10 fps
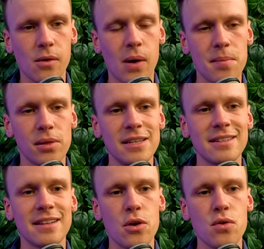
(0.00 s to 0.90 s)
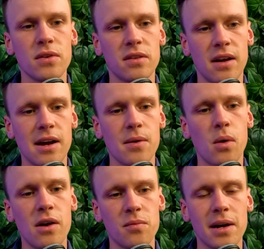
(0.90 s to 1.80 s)
pleased that over time
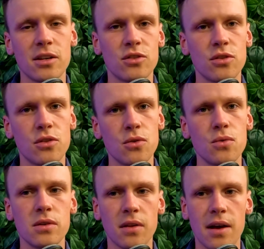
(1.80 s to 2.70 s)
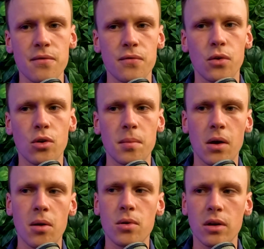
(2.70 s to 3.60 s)
what I've managed to do is form a
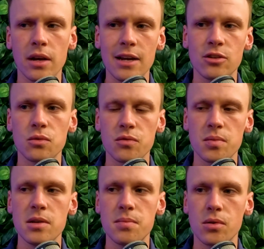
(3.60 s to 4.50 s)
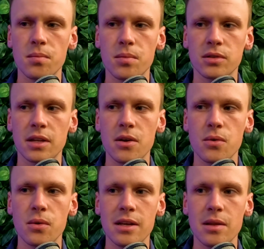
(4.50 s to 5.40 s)
lot more connections with people, because I
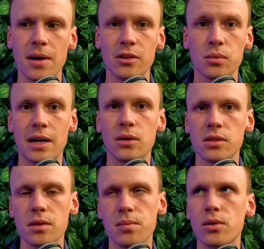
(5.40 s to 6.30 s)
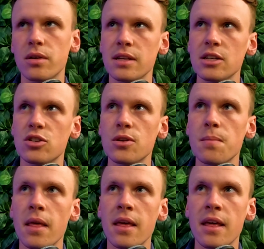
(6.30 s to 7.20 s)
know in the past when I was in the porn addiction,
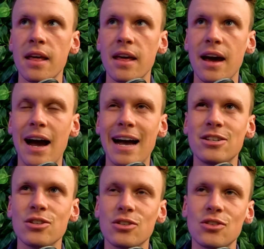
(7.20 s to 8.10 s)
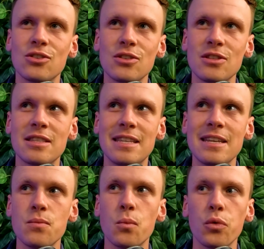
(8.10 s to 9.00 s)
I just
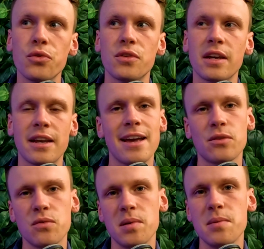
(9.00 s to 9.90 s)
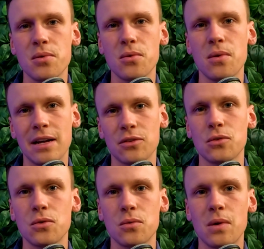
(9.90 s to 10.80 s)
didn't want to connect with people at
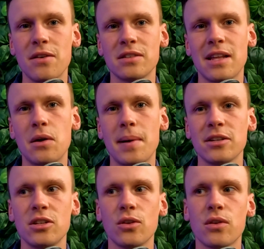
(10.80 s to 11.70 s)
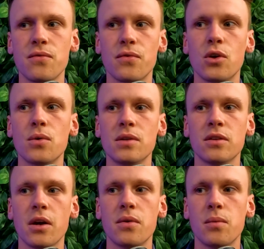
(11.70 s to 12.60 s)
all, whereas now I'm actually looking forward to
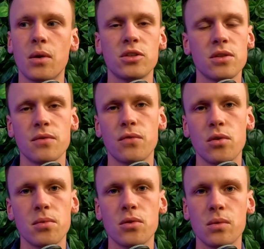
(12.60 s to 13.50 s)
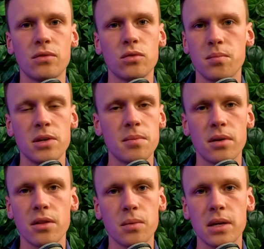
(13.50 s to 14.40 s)
going and watching the football with some people
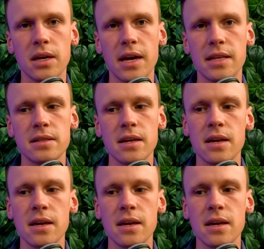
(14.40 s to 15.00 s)
at the weekend,